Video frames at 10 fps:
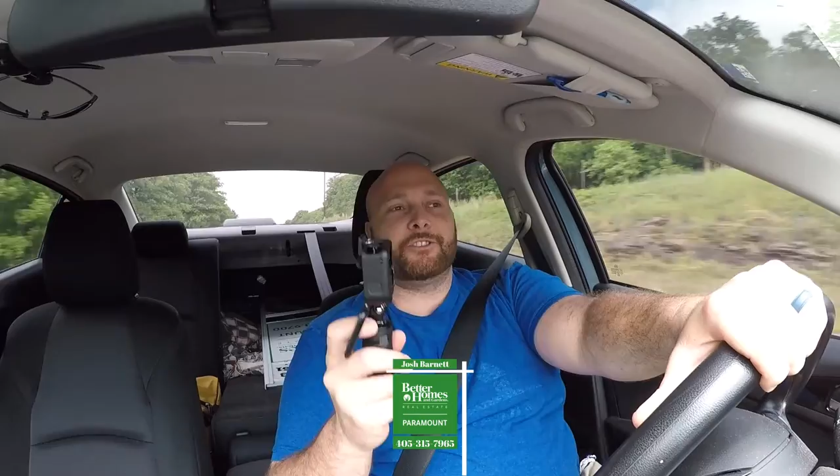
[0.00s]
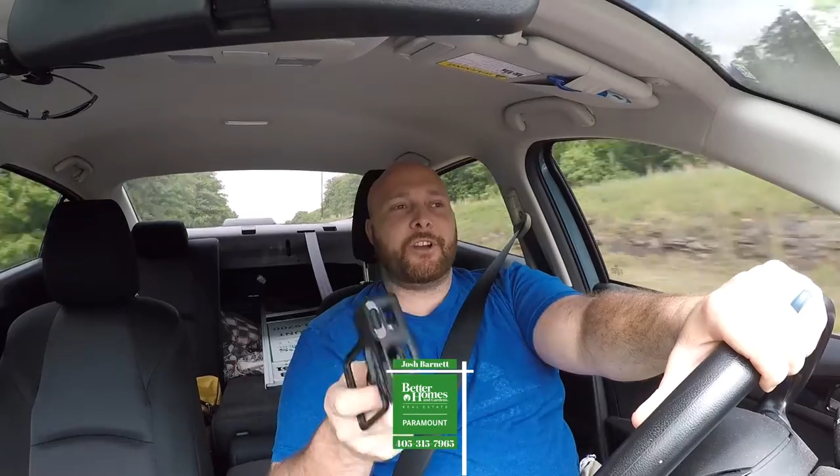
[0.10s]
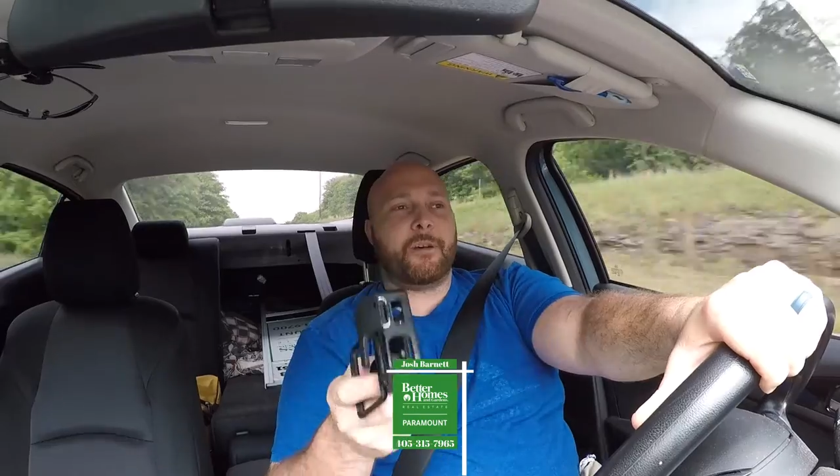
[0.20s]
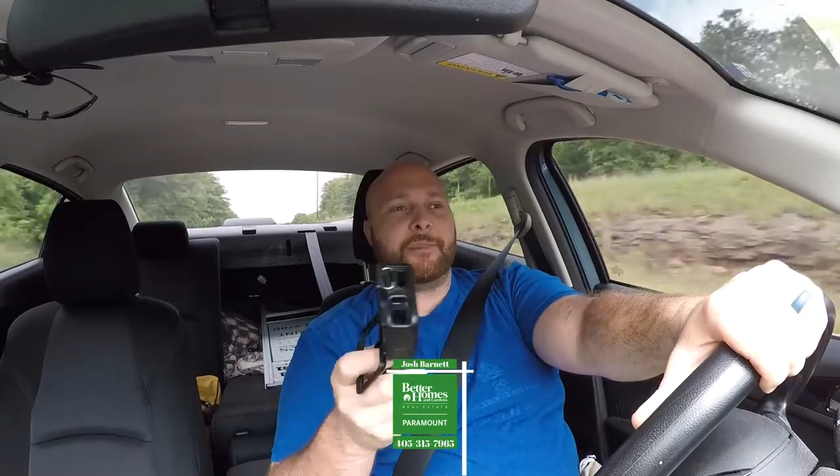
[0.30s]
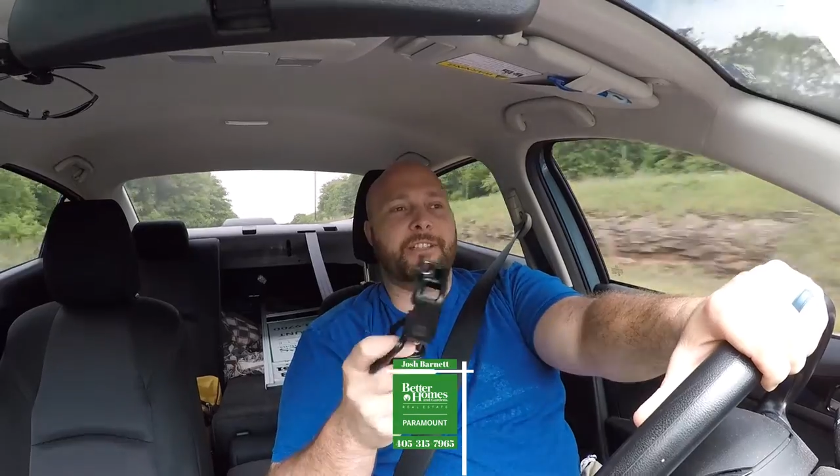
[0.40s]

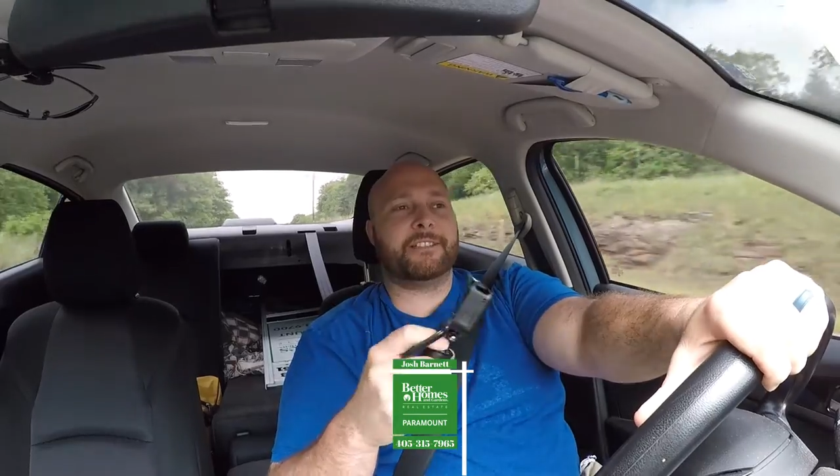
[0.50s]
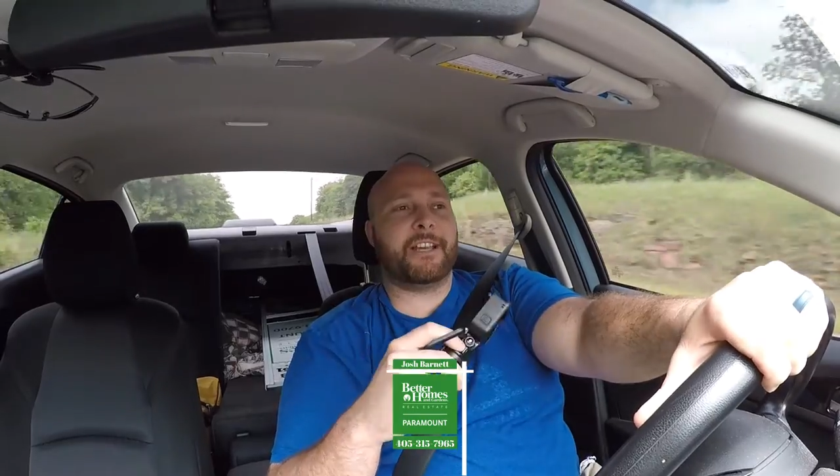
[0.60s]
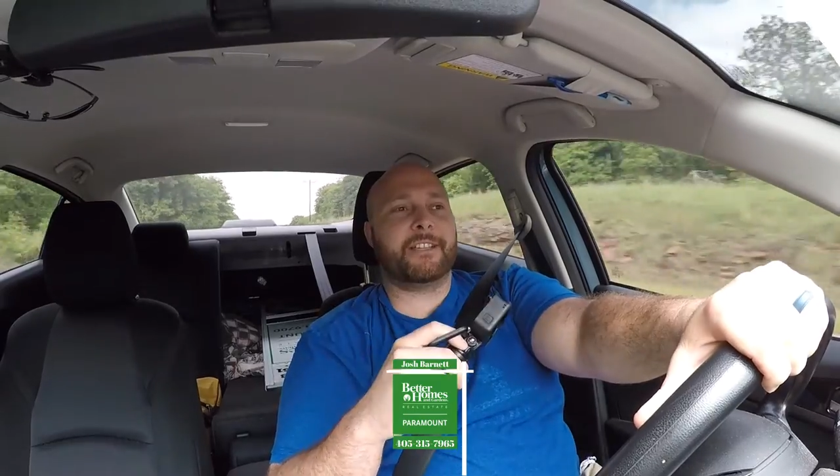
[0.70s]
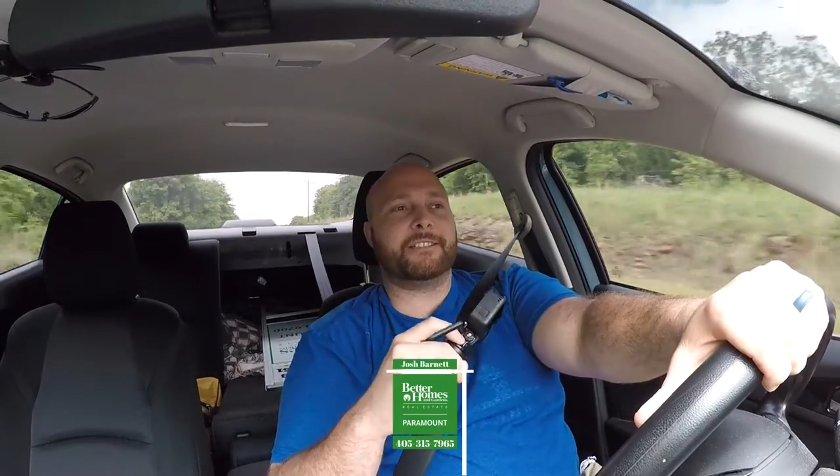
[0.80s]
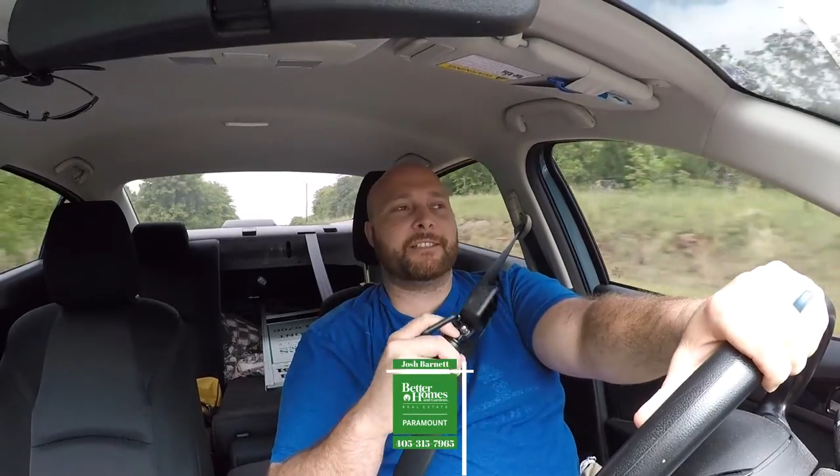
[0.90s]
shot me a
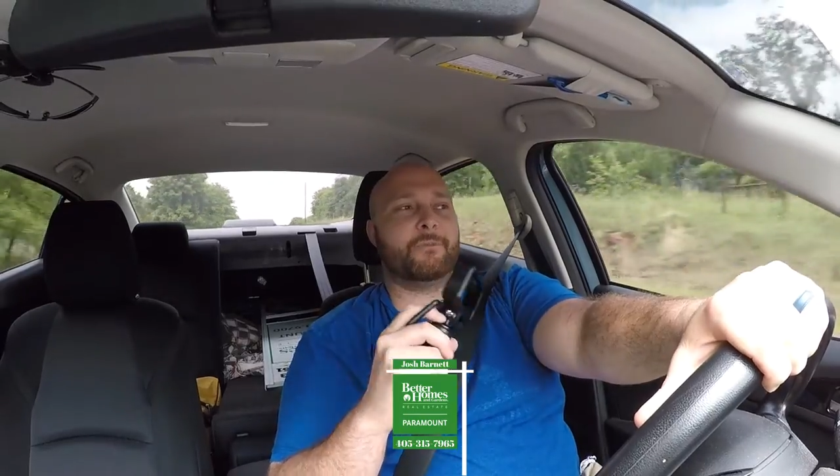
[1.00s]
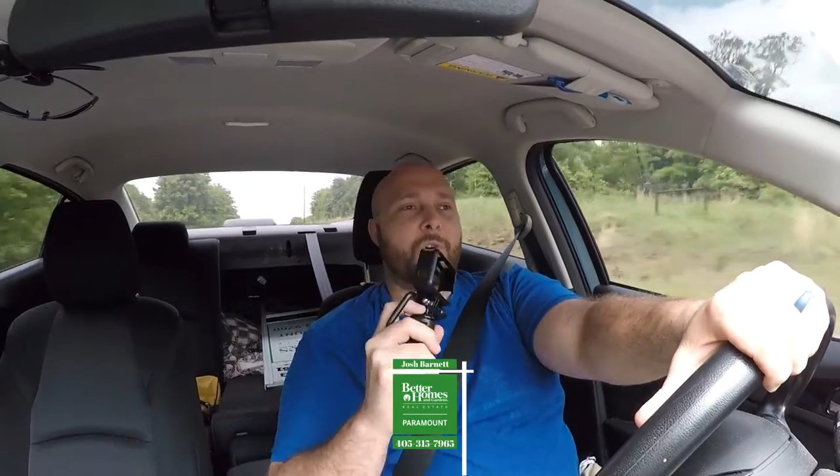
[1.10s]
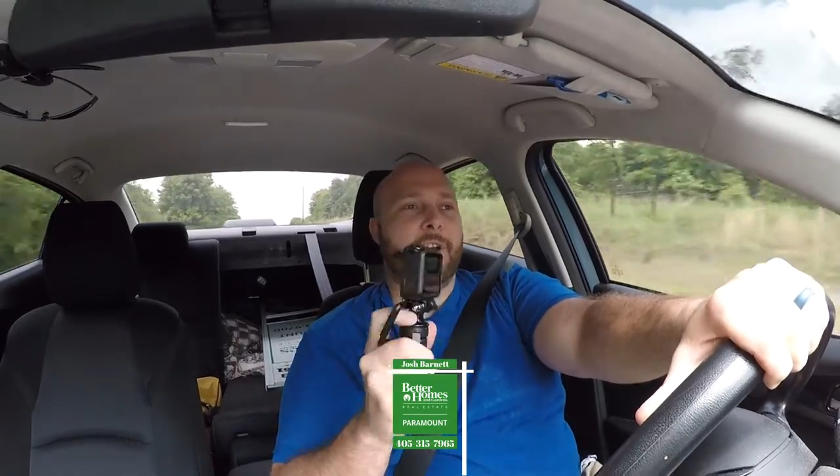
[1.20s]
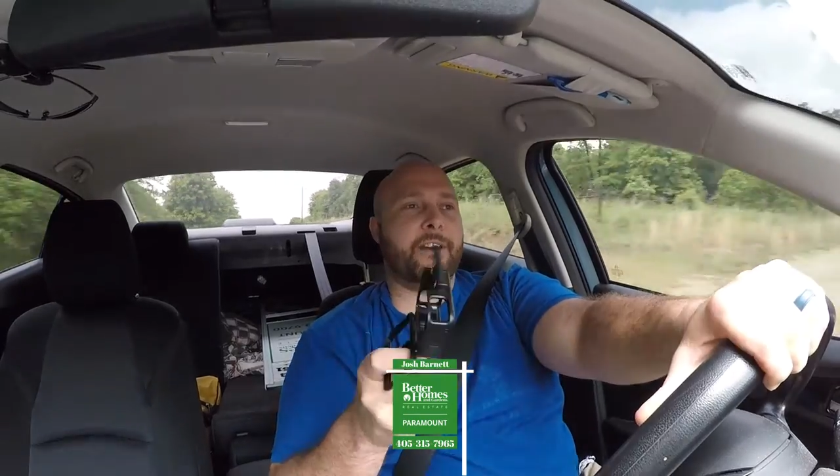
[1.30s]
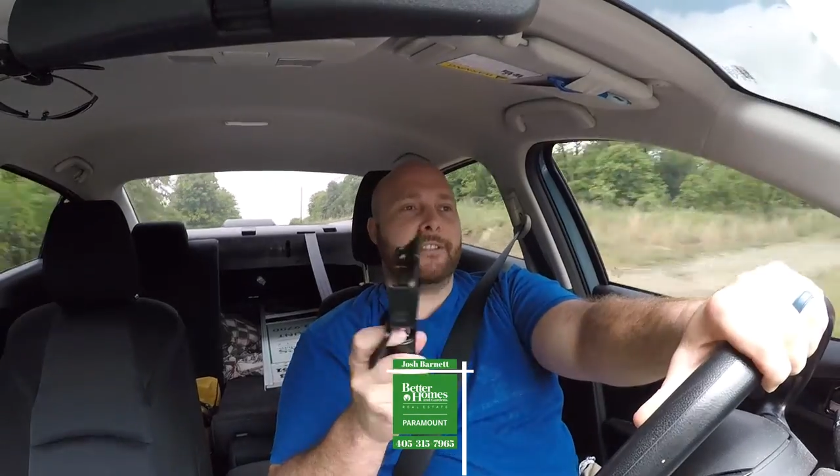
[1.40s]
text and
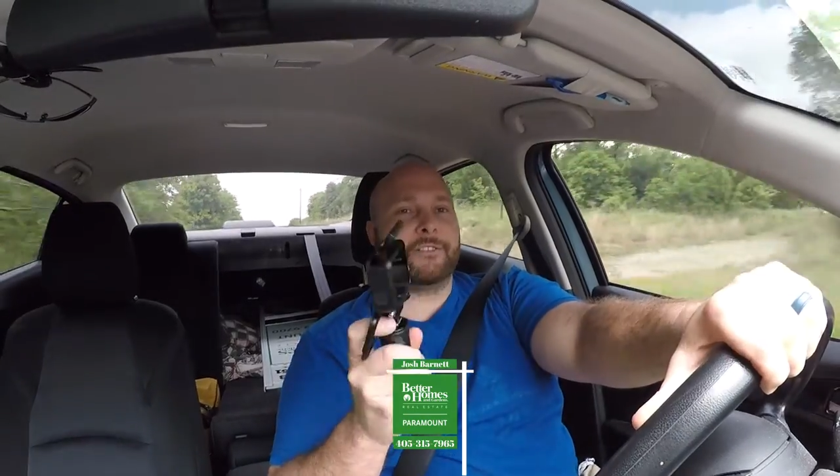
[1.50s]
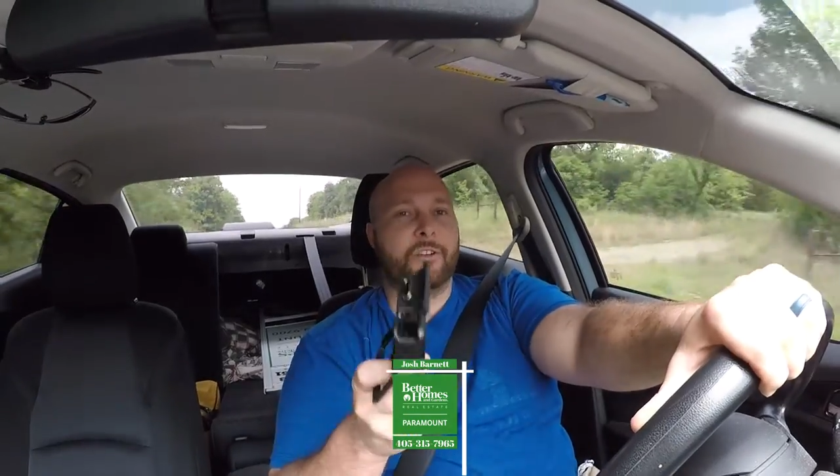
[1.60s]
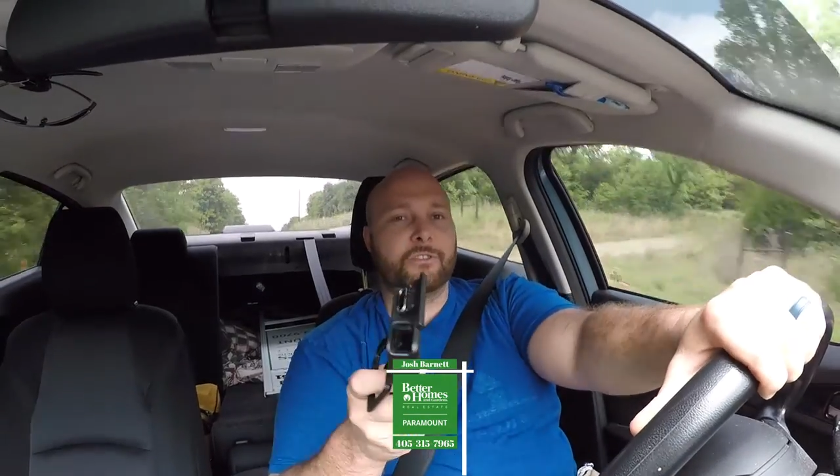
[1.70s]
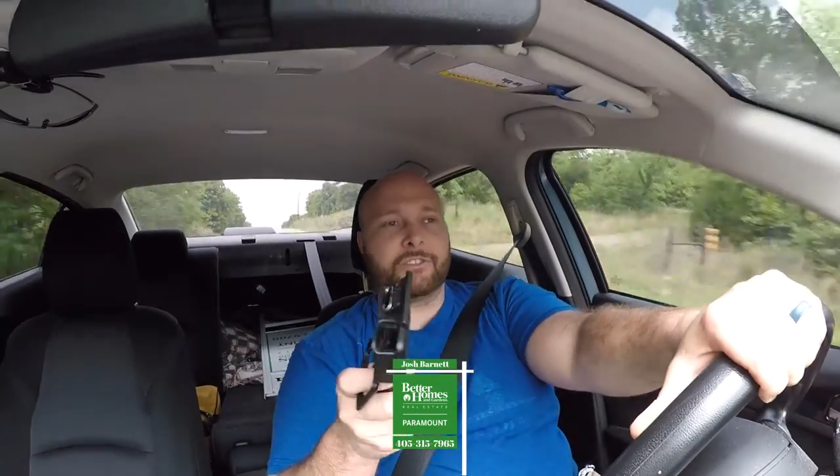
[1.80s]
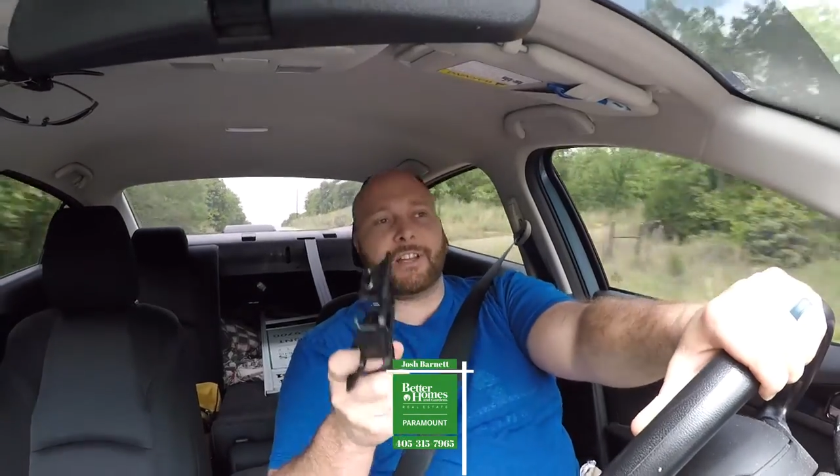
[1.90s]
wanted a
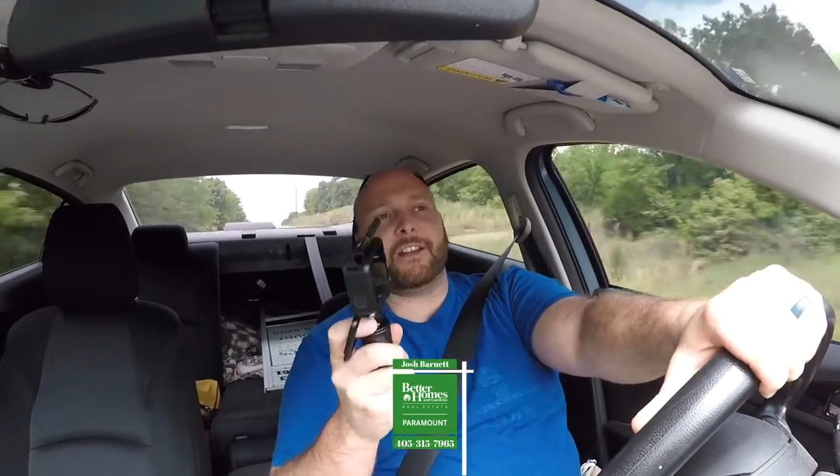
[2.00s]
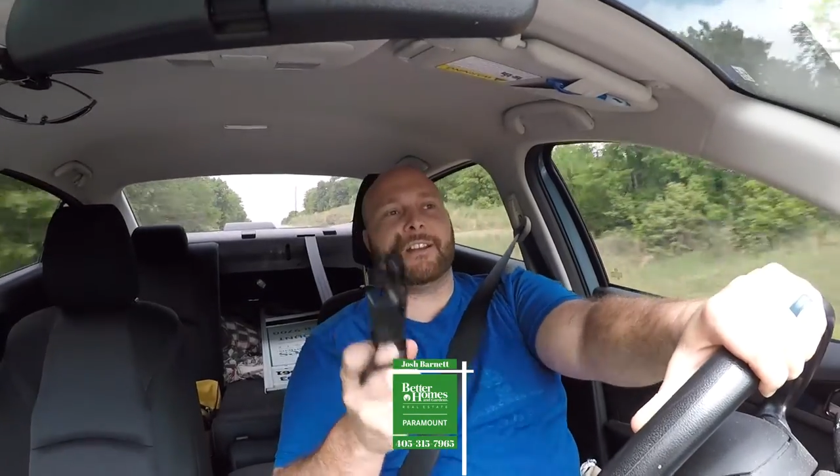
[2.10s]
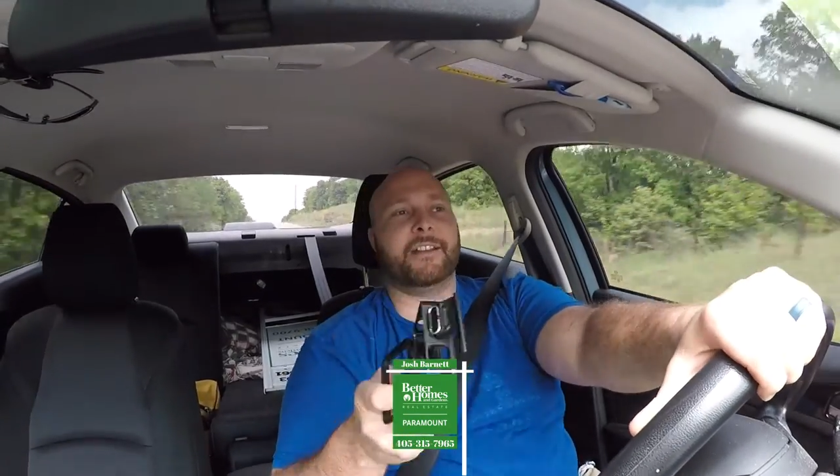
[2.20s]
sold sign